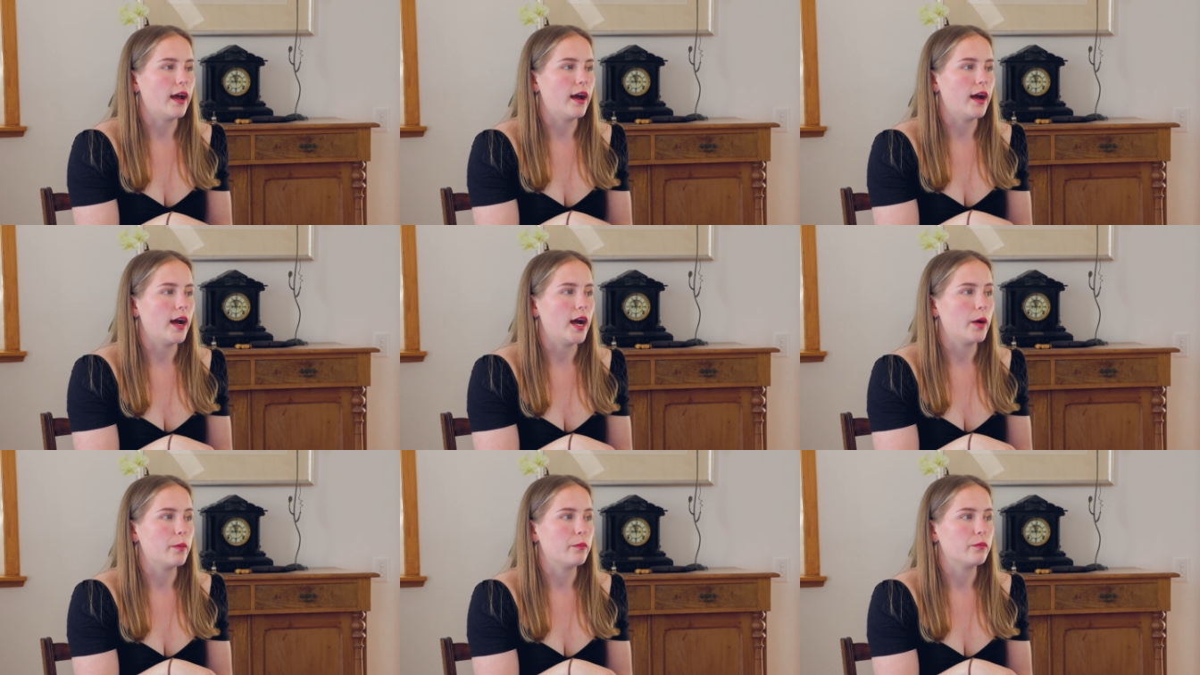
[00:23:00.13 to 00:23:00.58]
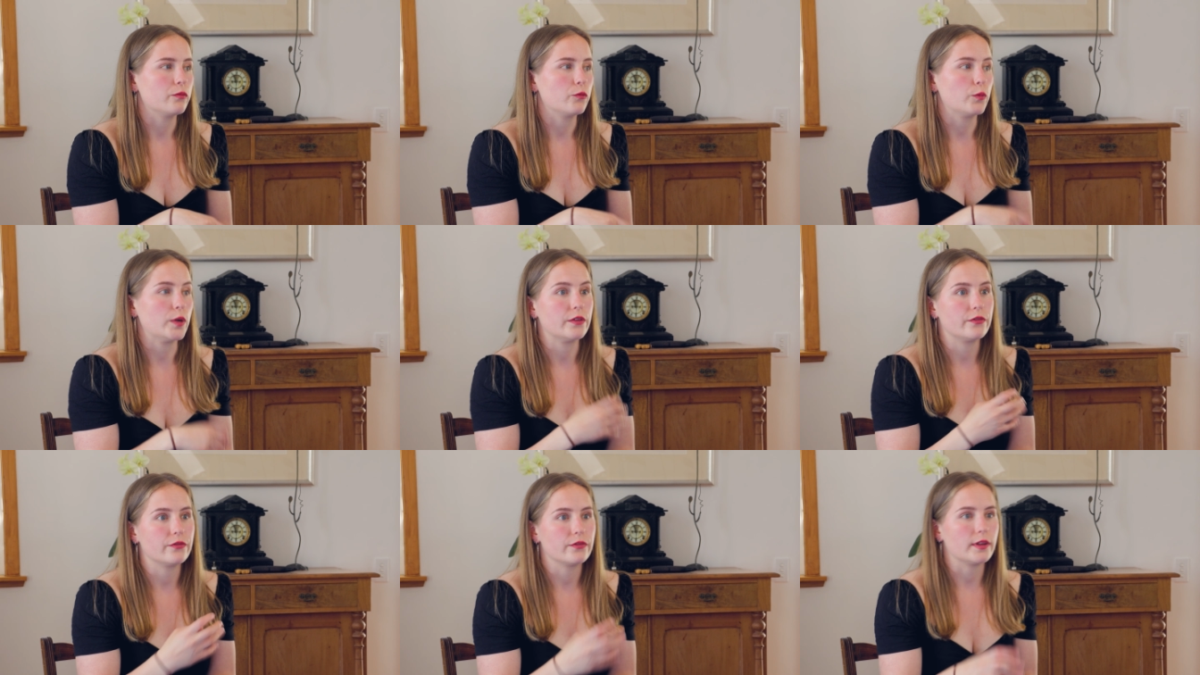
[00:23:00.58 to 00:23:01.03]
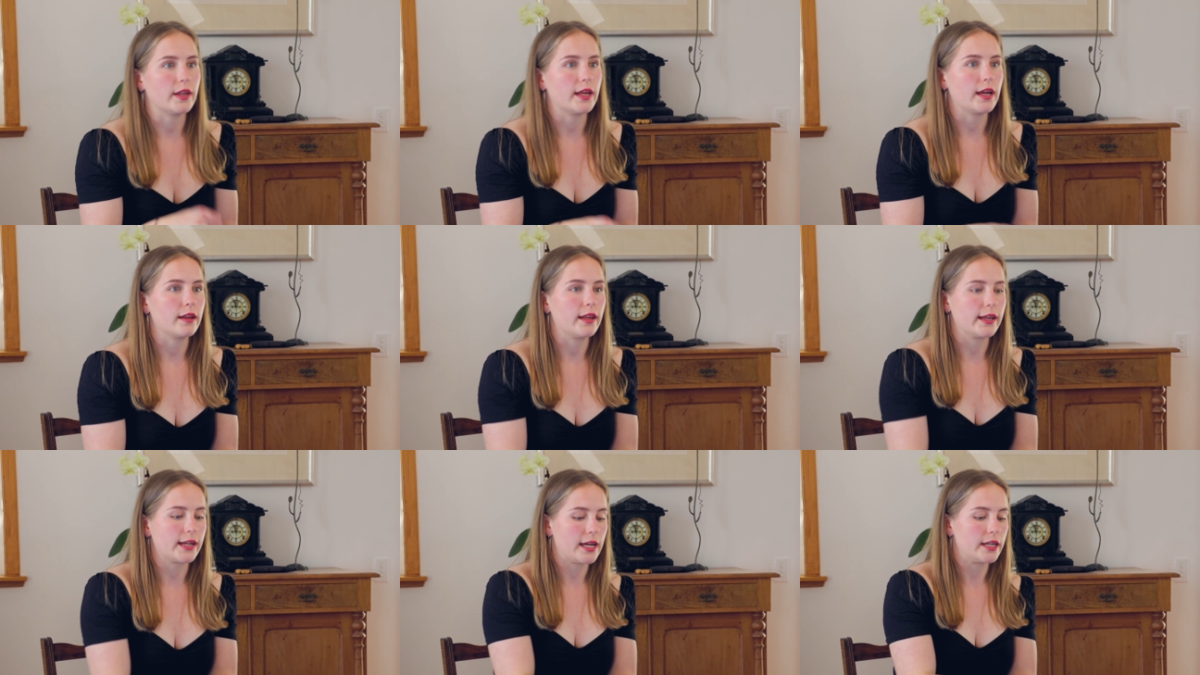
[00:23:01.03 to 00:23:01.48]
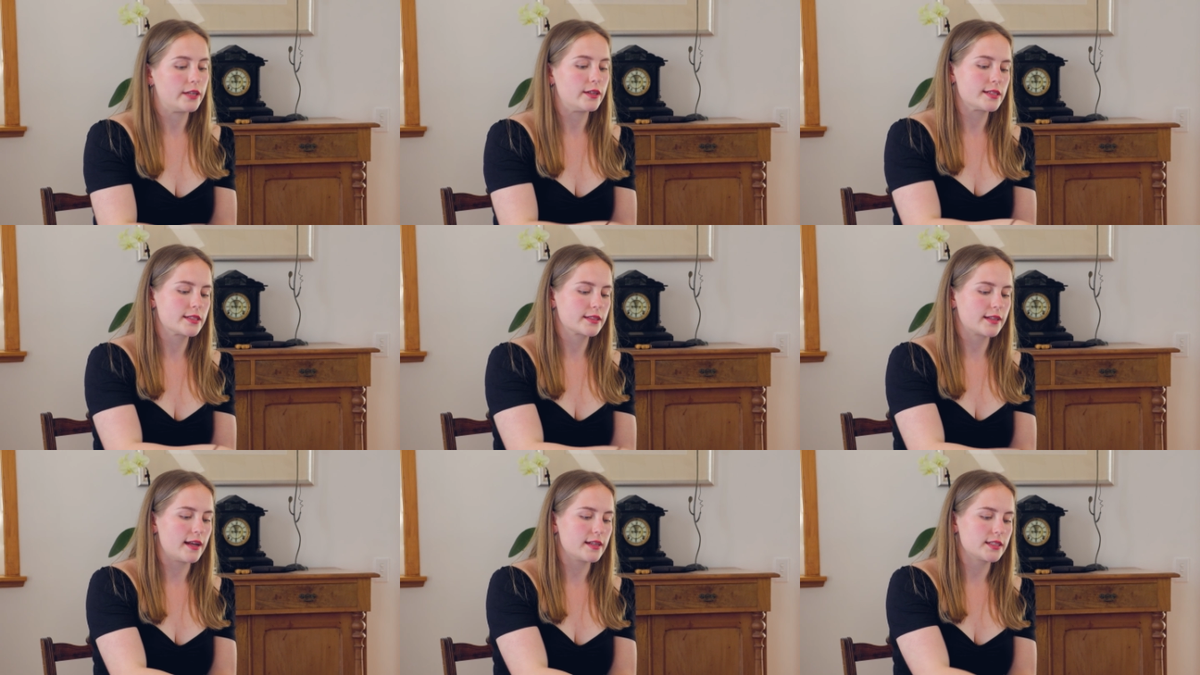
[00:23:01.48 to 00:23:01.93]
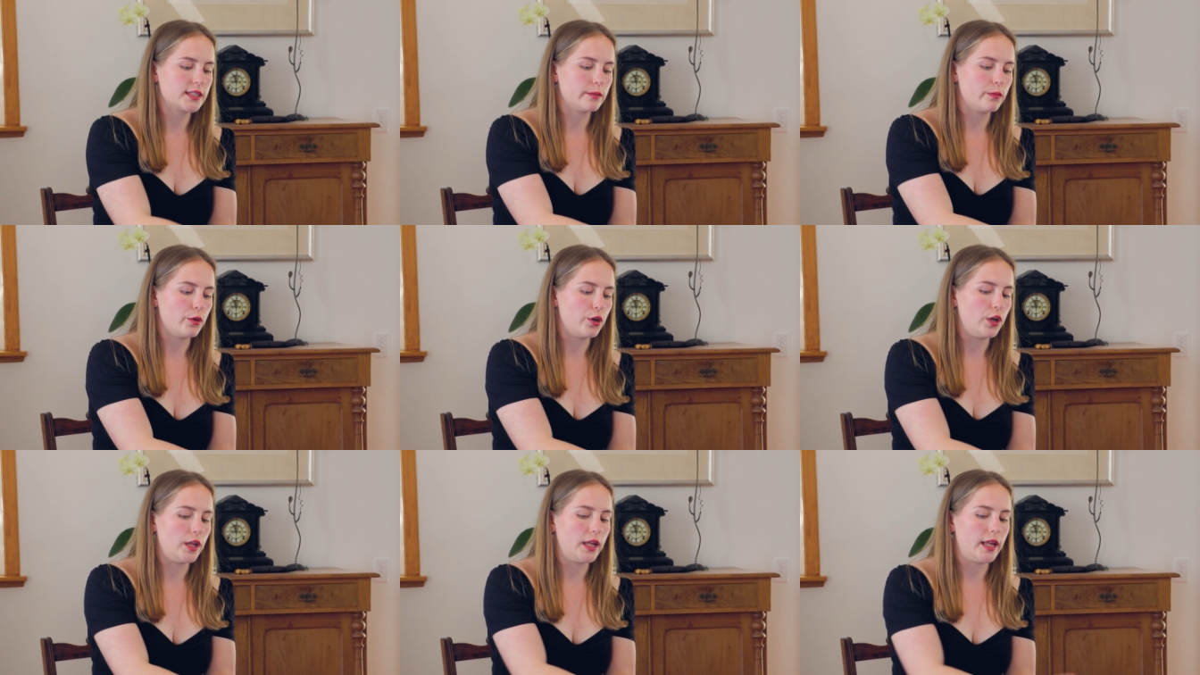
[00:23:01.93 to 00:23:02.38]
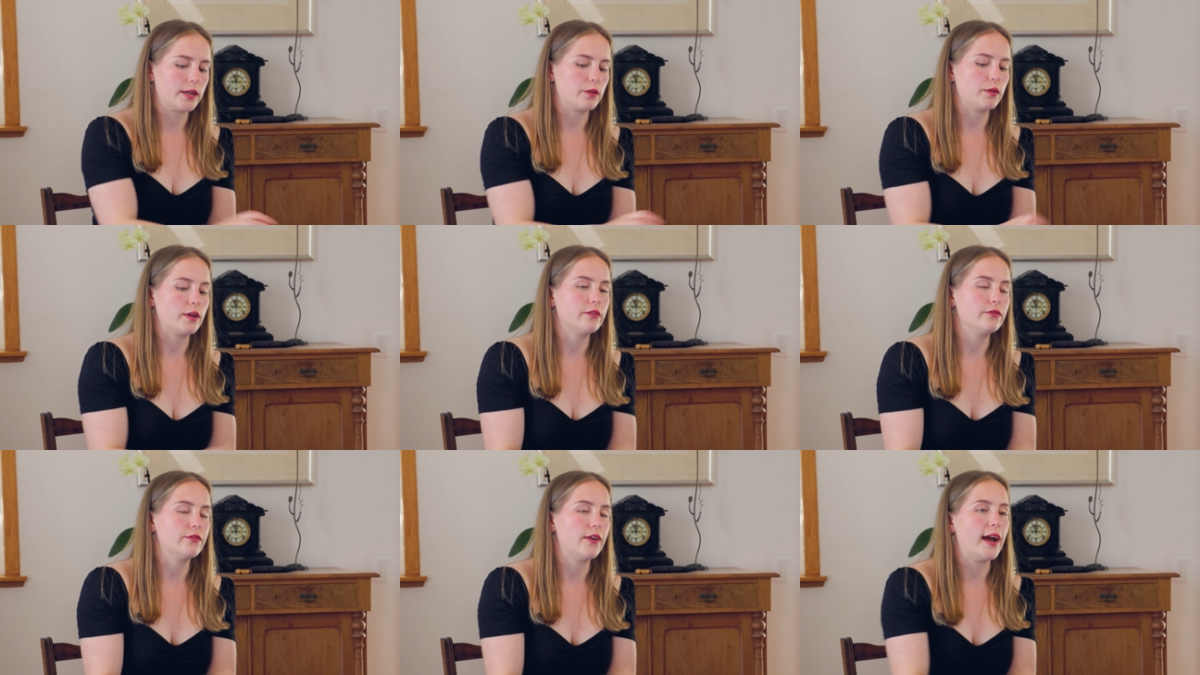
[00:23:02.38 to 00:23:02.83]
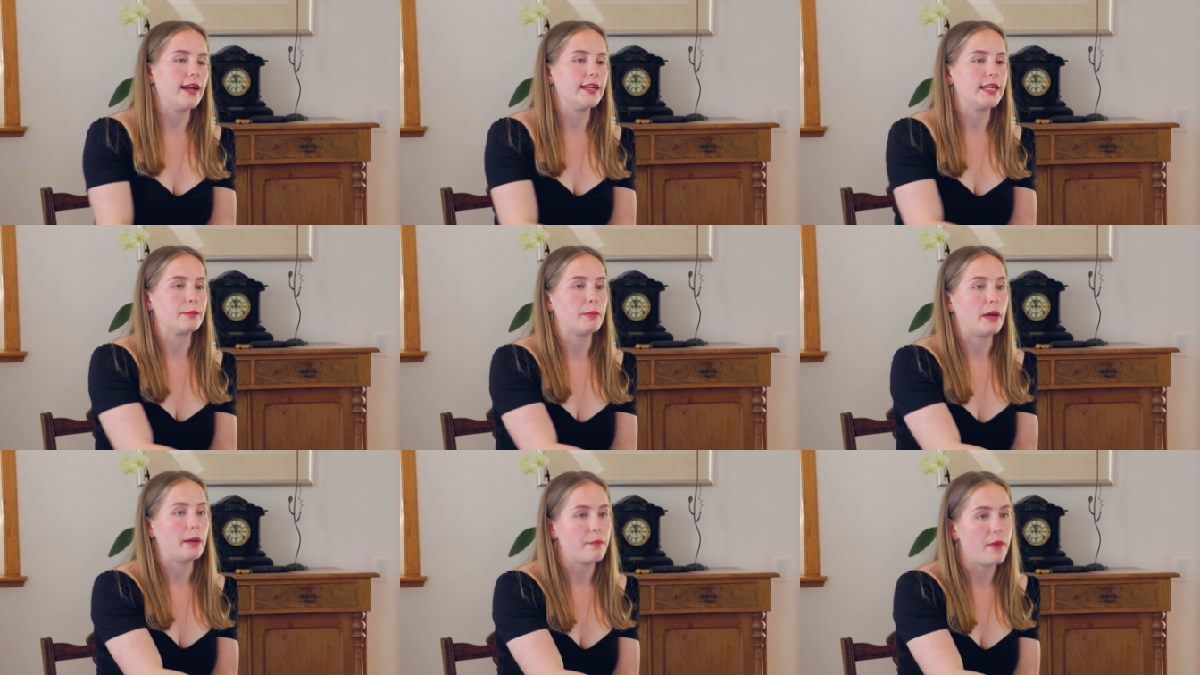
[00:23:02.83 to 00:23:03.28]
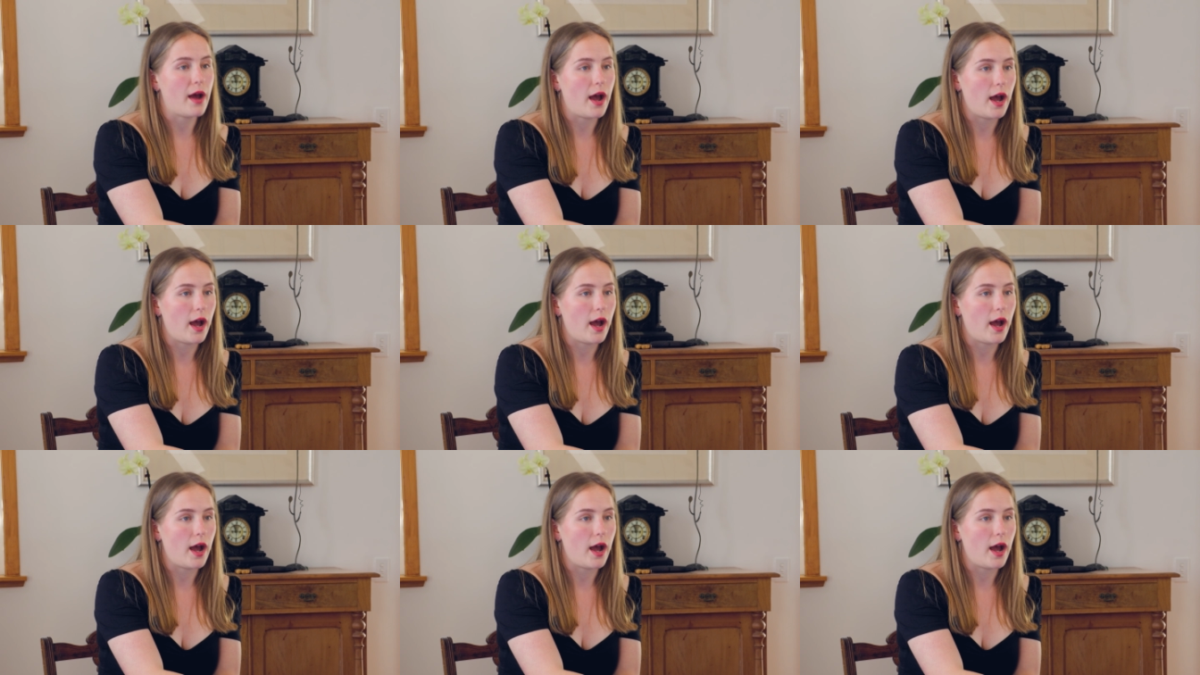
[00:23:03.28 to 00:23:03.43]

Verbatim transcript: um, we like i discussed them earlier like we're finding my